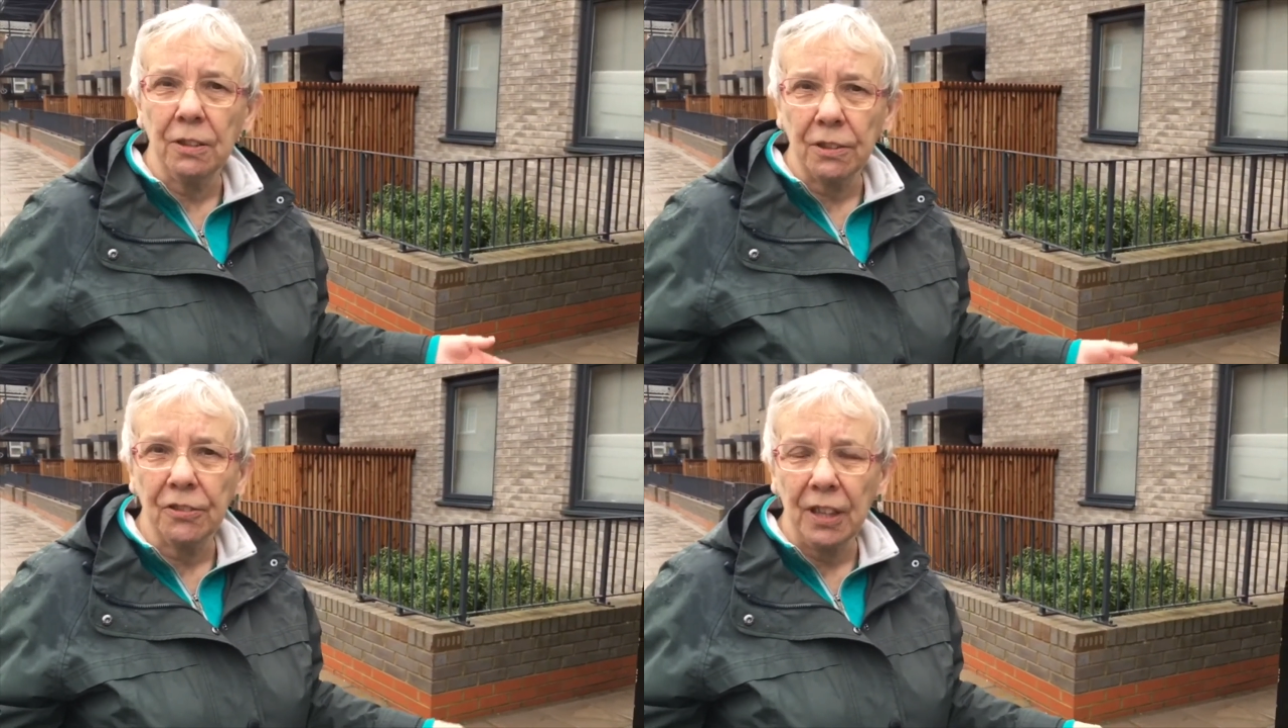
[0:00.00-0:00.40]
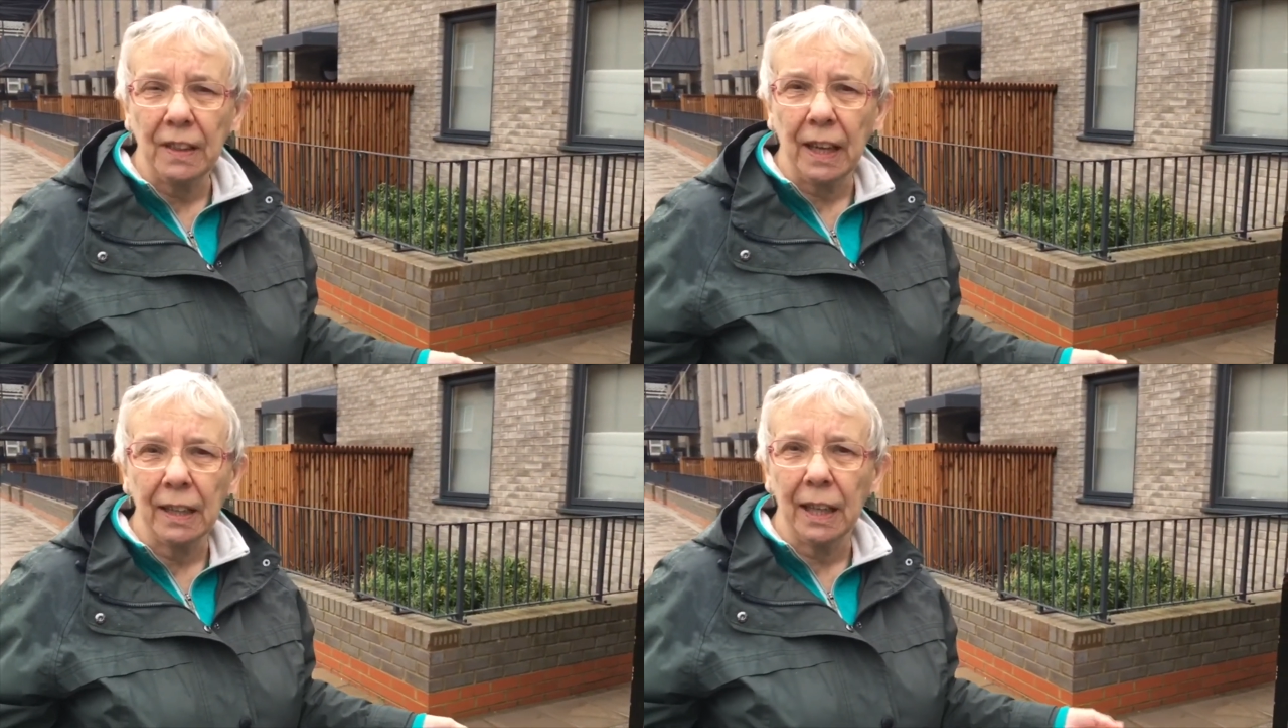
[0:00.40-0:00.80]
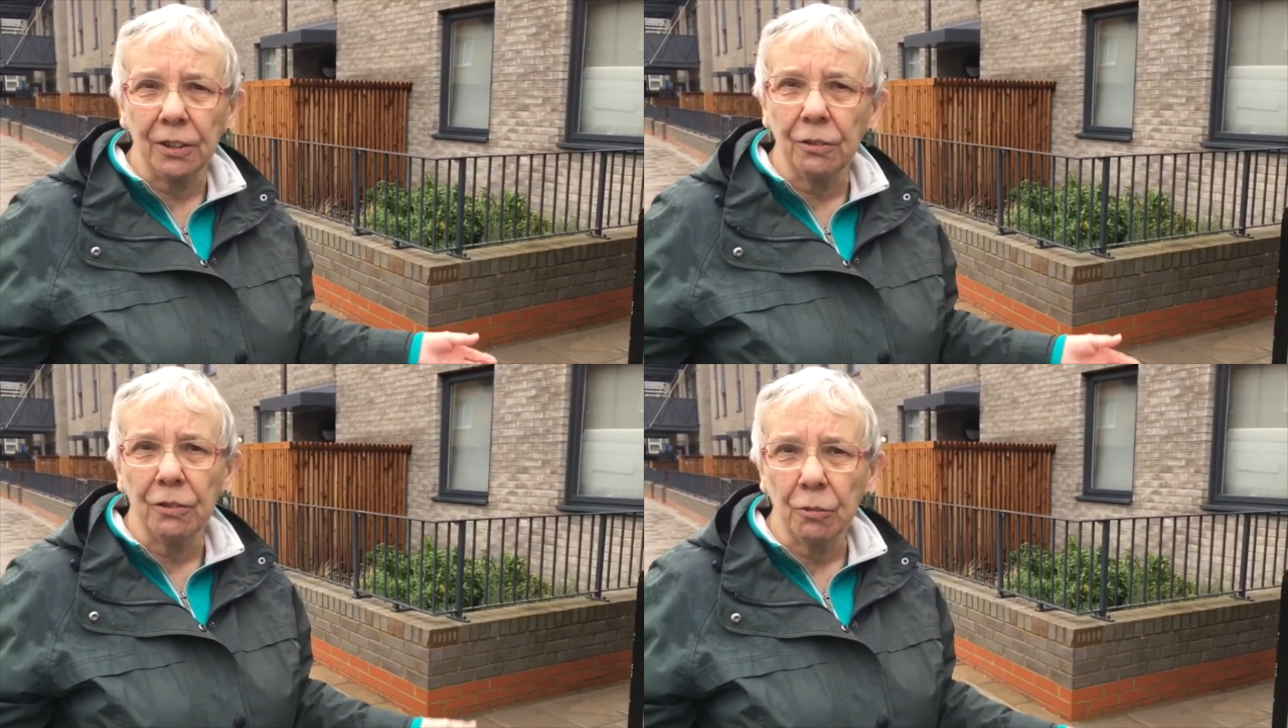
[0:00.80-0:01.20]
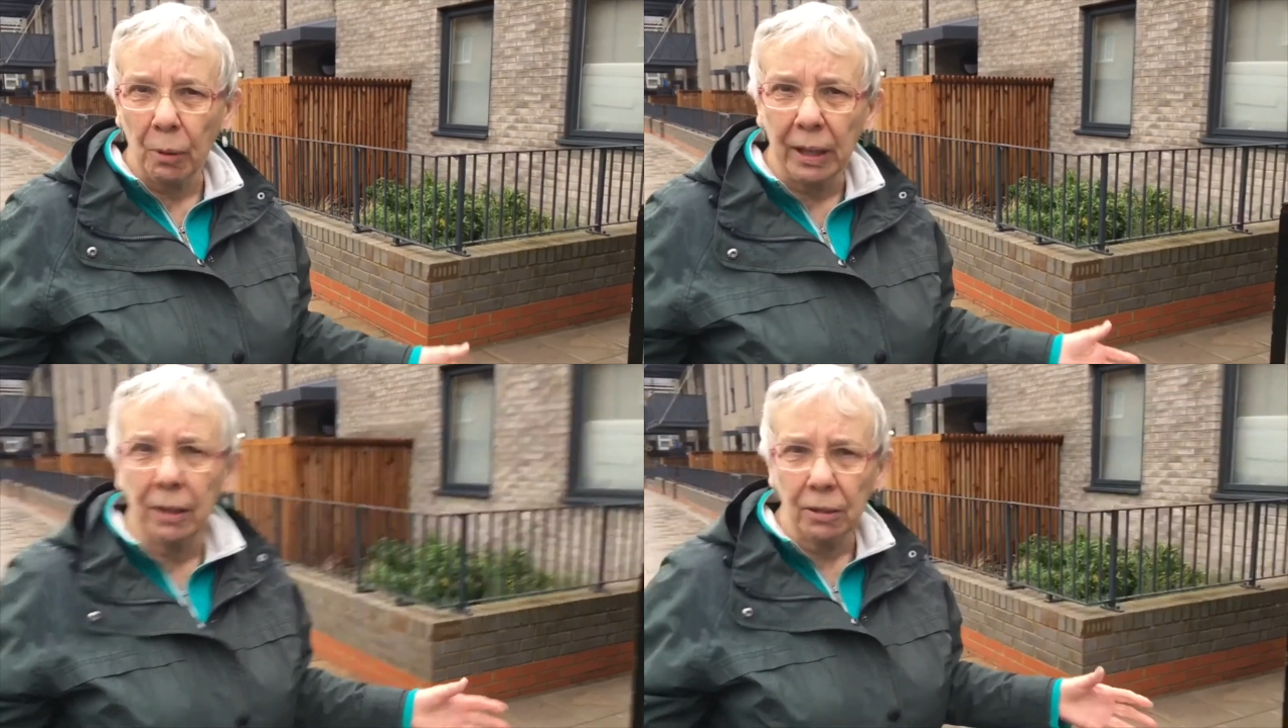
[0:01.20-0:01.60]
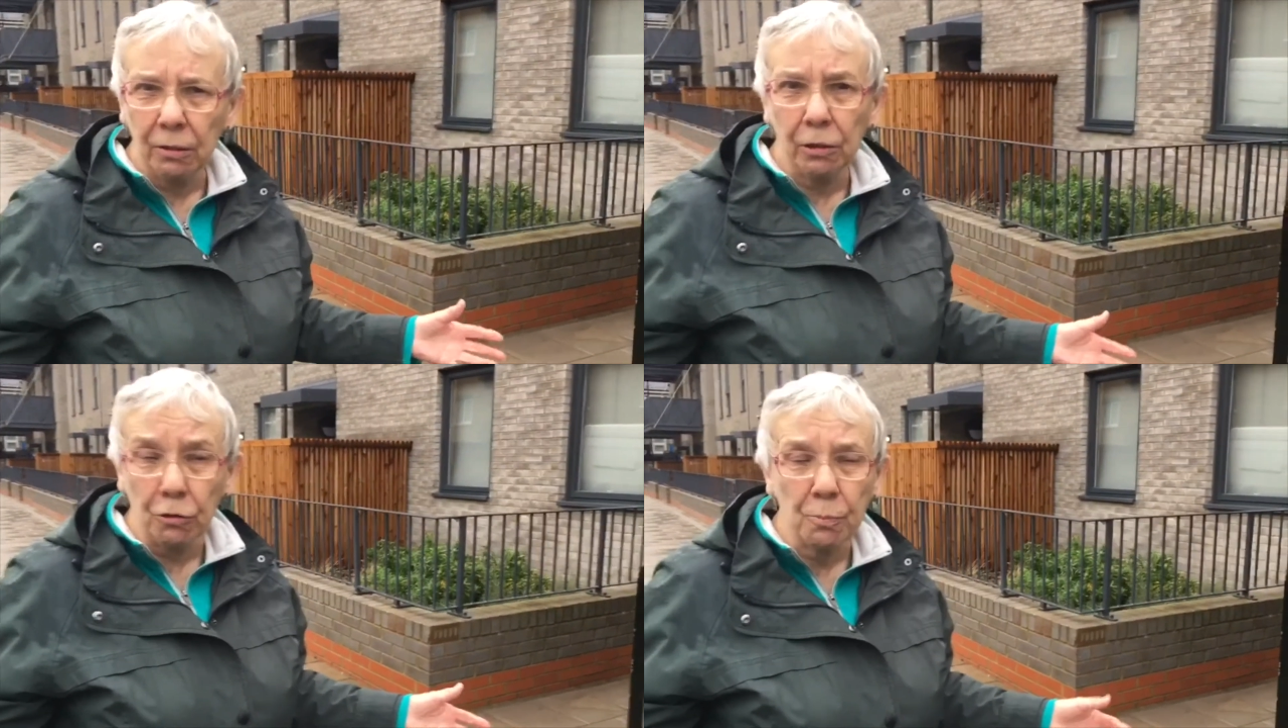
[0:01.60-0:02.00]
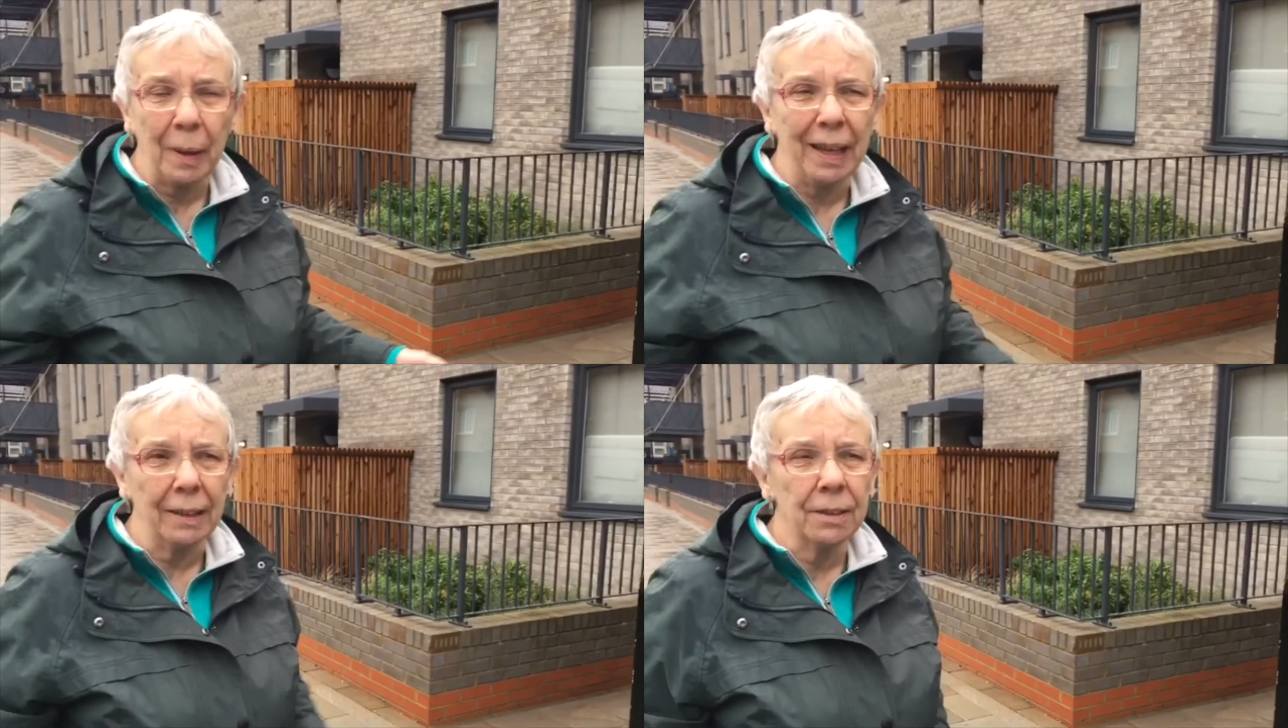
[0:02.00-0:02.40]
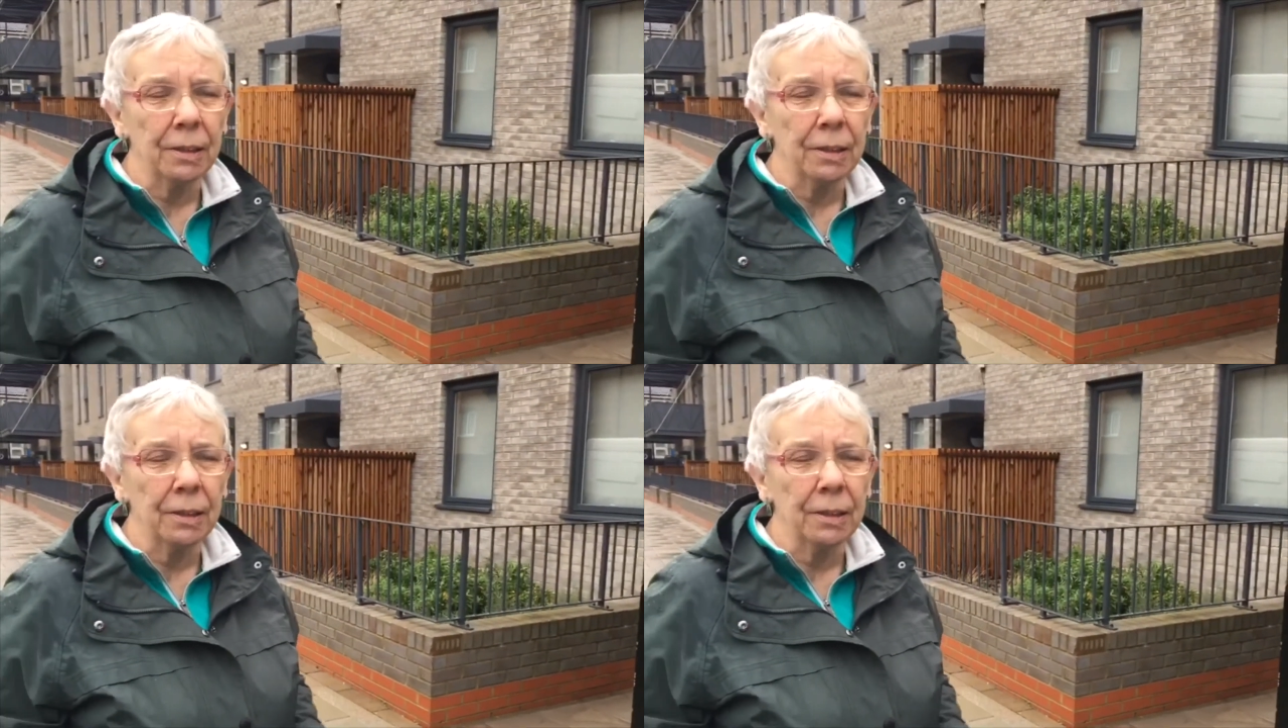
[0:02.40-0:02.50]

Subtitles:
You can see that, can't you? It's quite close back.